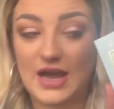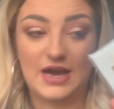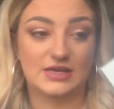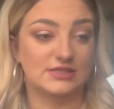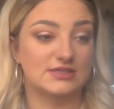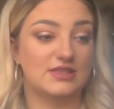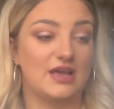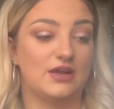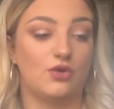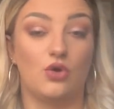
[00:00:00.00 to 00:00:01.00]
And
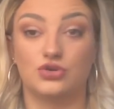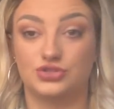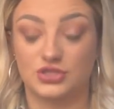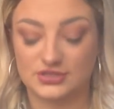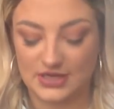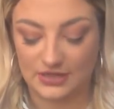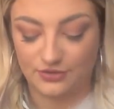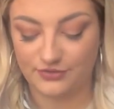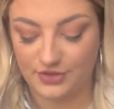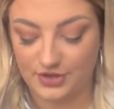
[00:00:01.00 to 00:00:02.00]
they are gorgeous. I
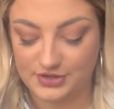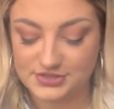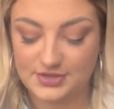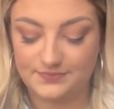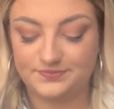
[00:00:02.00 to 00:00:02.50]
love those.